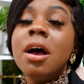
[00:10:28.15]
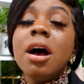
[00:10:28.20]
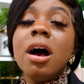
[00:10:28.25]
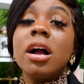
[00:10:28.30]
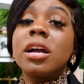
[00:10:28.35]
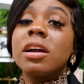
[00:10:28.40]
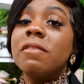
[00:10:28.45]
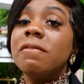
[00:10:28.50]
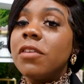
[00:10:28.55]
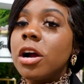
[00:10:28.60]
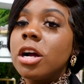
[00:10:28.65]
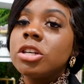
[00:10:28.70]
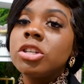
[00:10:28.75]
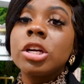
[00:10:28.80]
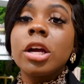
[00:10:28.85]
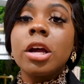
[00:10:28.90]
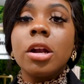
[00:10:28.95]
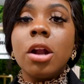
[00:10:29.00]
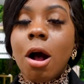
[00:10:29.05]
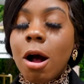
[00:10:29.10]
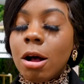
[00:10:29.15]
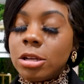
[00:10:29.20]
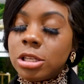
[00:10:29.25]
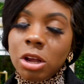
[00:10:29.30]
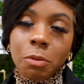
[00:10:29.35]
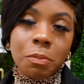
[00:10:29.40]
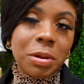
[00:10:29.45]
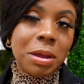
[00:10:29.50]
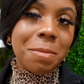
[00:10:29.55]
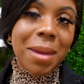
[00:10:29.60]
A conversion can
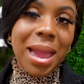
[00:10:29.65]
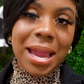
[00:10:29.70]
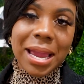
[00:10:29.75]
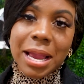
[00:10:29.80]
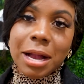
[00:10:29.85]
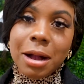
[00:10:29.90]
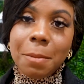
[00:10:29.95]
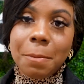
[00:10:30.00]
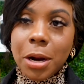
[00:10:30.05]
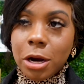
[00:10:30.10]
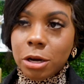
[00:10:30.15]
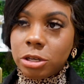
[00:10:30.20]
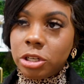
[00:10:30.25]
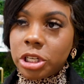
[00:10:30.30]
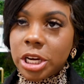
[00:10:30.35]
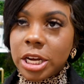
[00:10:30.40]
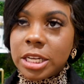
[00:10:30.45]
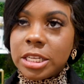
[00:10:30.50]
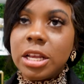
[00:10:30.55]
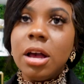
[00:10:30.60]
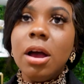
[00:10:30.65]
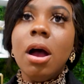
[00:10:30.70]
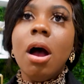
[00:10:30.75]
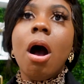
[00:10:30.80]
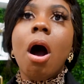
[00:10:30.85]
also be making a purchase.